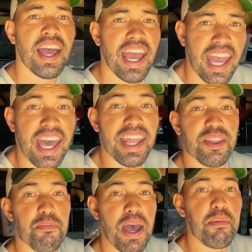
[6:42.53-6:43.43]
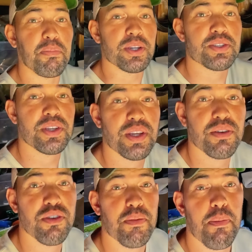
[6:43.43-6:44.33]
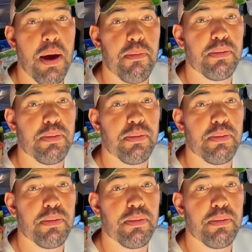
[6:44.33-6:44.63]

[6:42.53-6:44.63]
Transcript: And the peppers from the Pepper